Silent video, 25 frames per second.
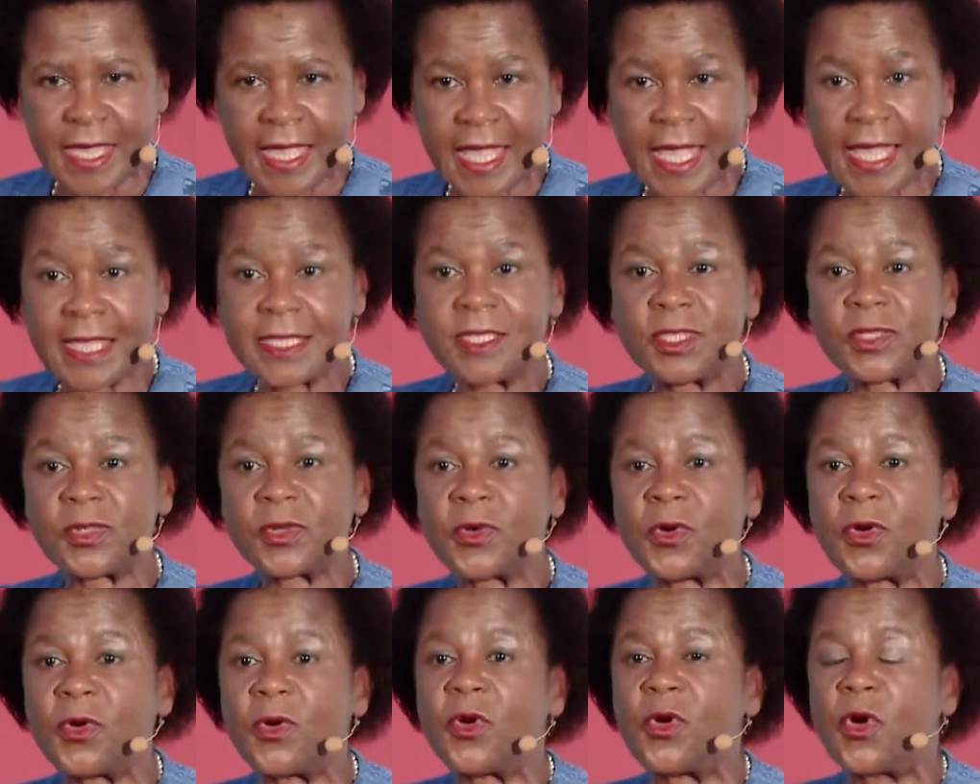And
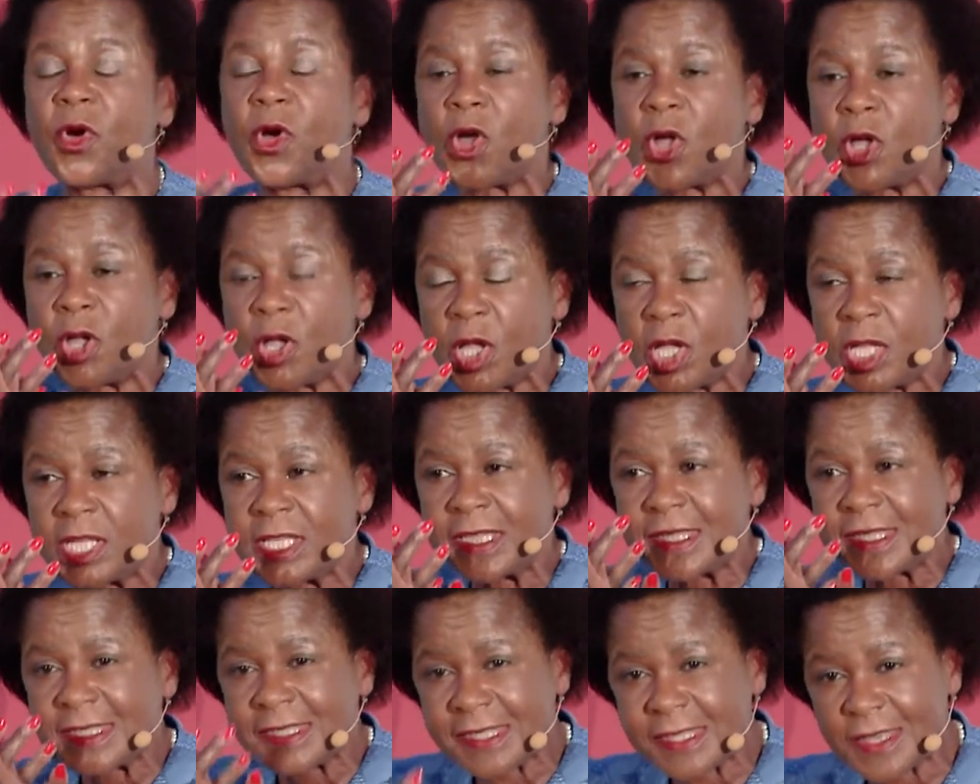so
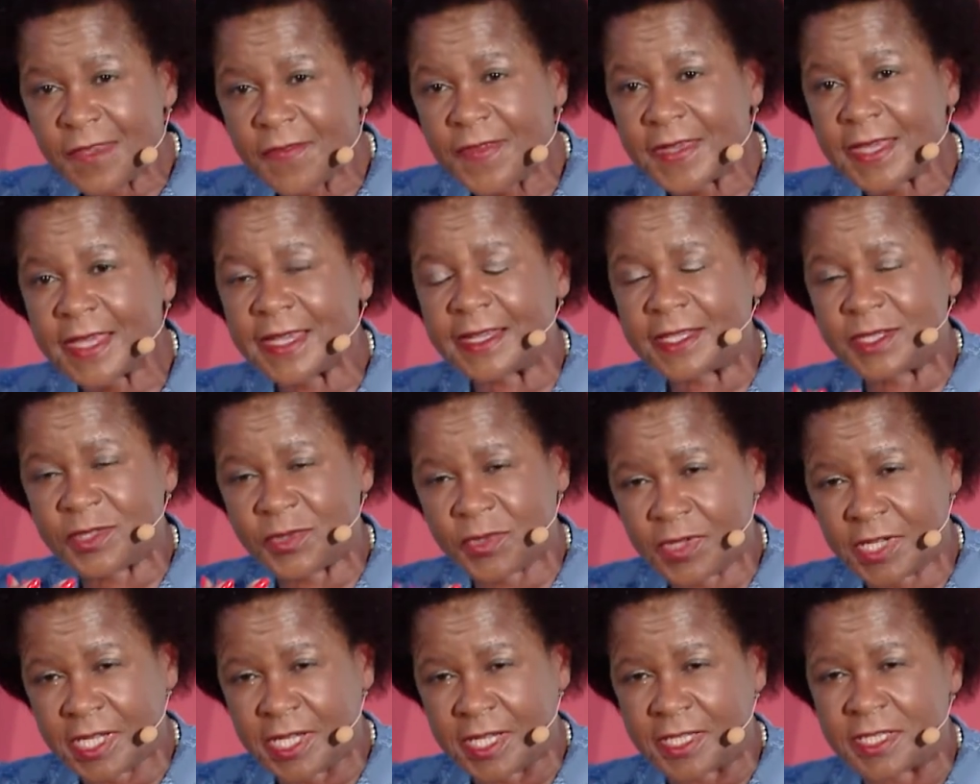civic
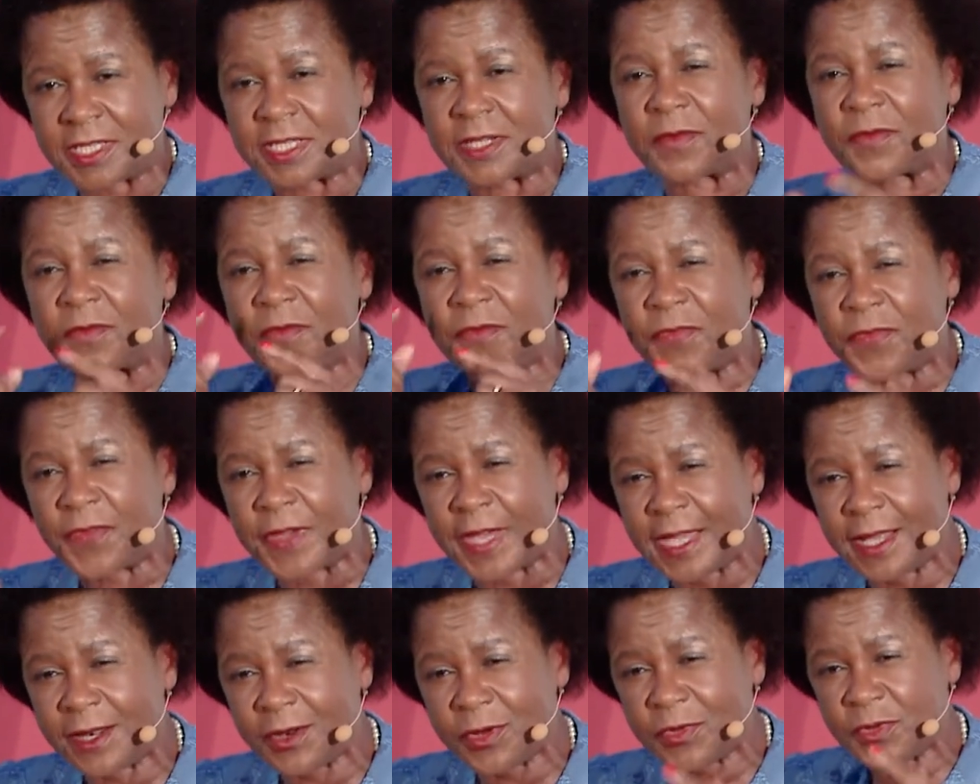education,
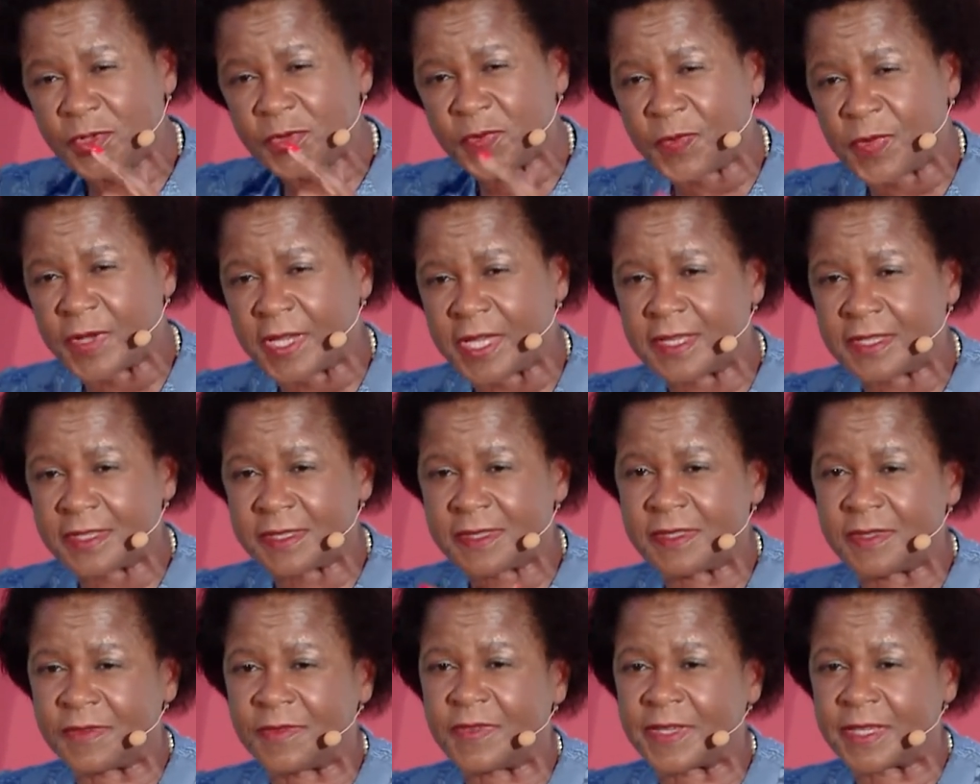
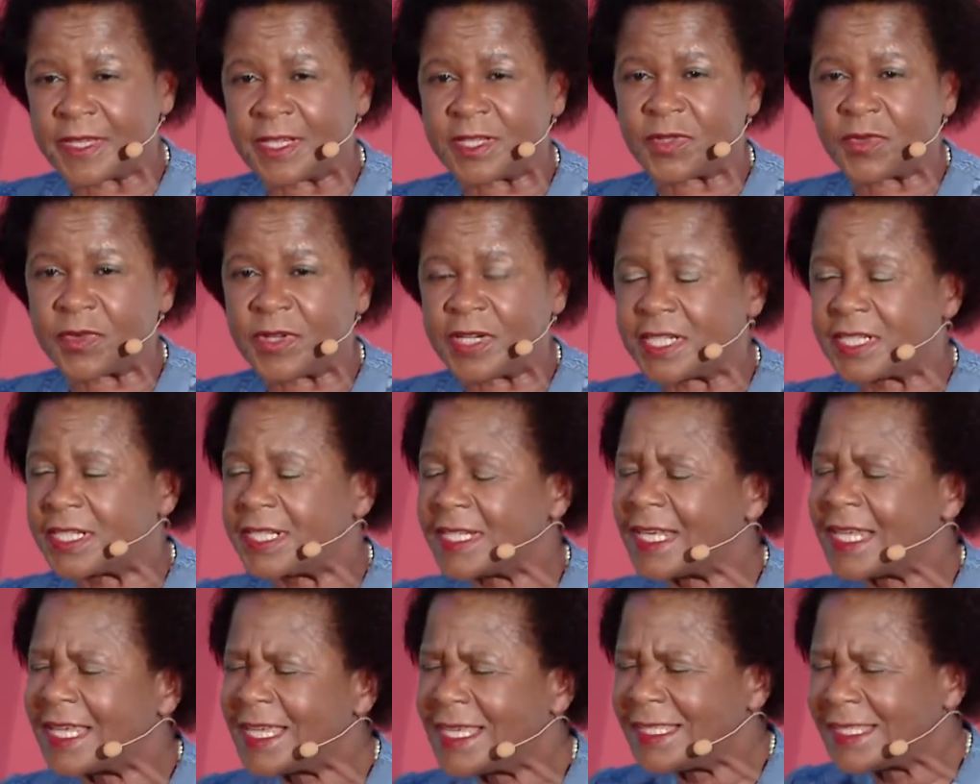values-based civic
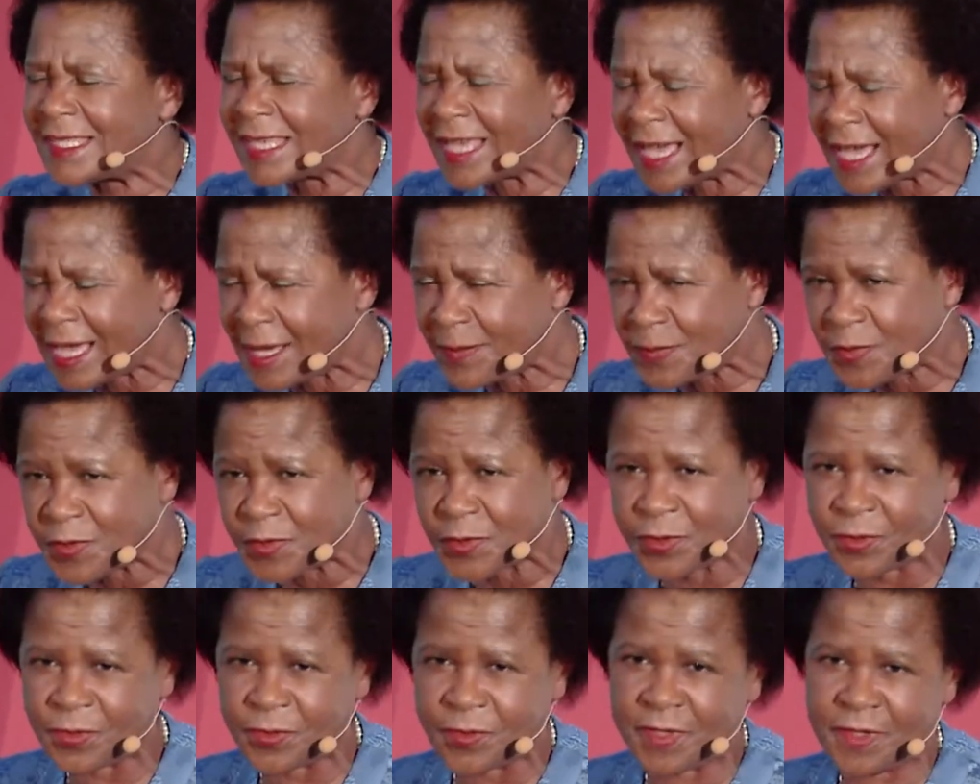education, is
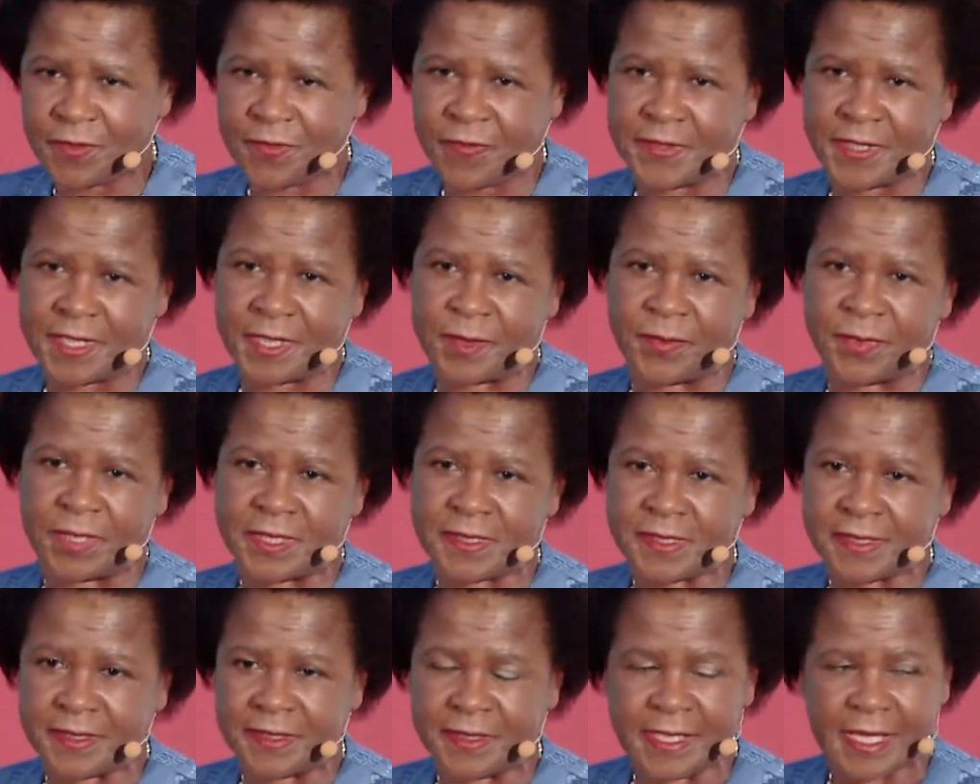absolutely
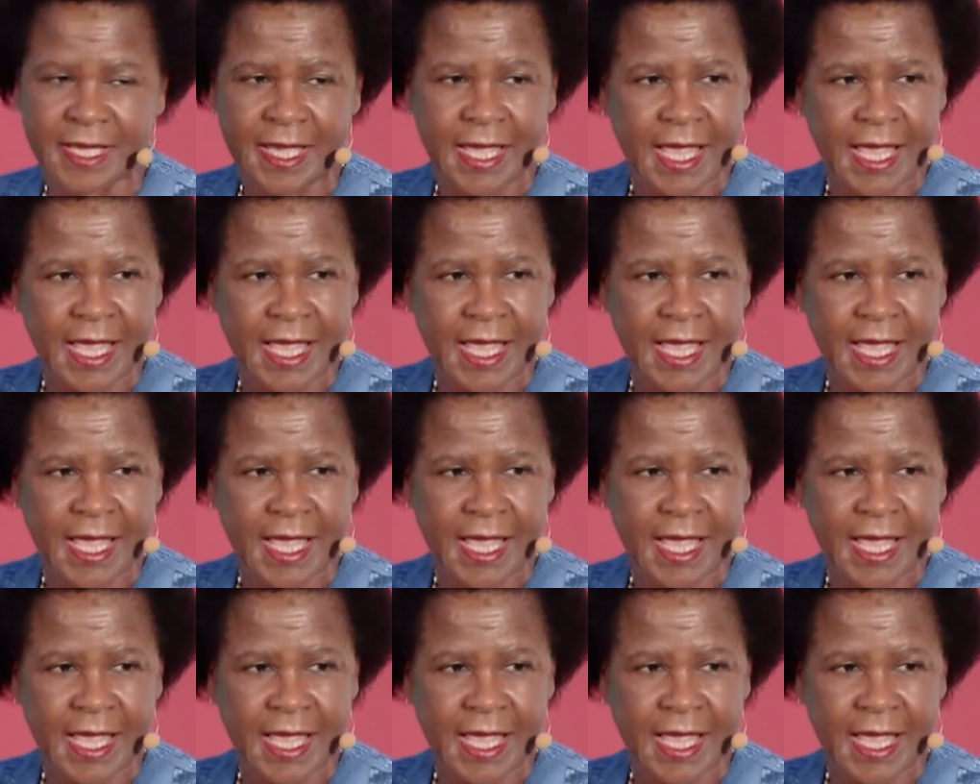fundamental.